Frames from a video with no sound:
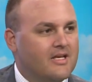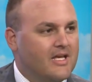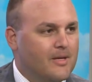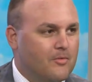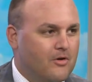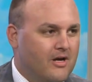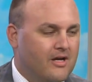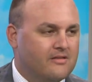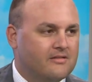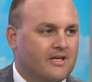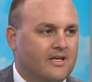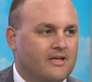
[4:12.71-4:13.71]
MRI
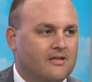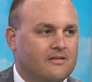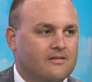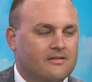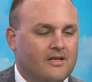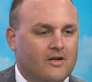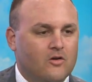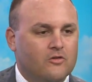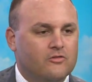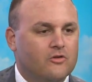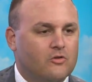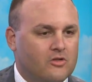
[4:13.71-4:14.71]
scans, and
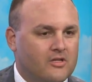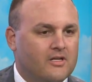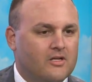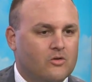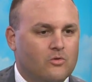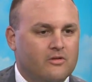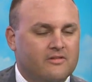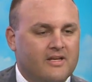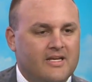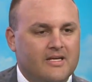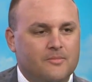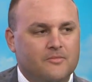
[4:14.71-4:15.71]
also clinical
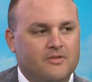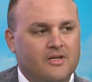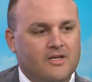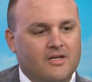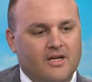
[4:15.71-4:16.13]
exams